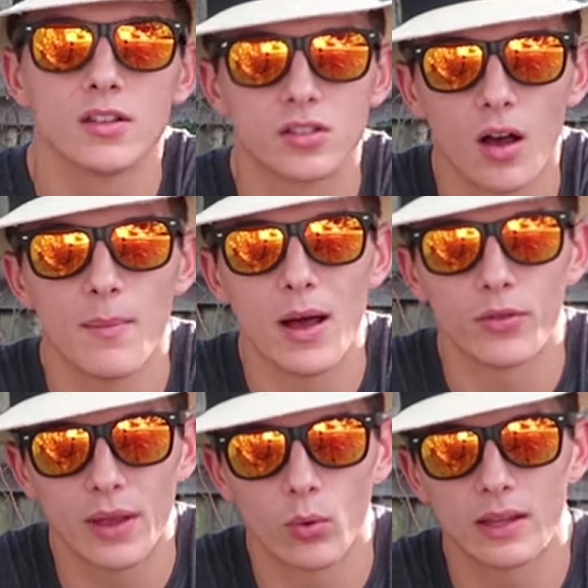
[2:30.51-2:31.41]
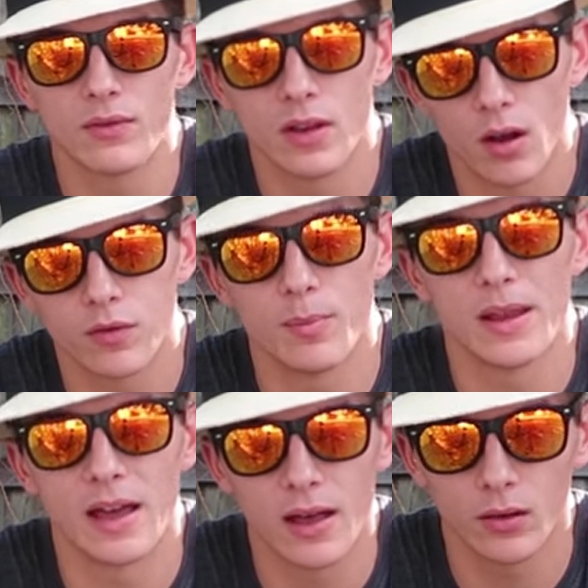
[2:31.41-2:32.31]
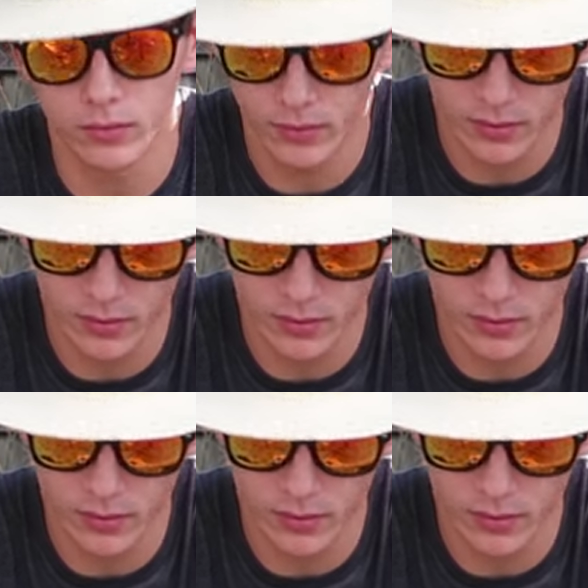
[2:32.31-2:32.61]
Some out there will give it up for better health.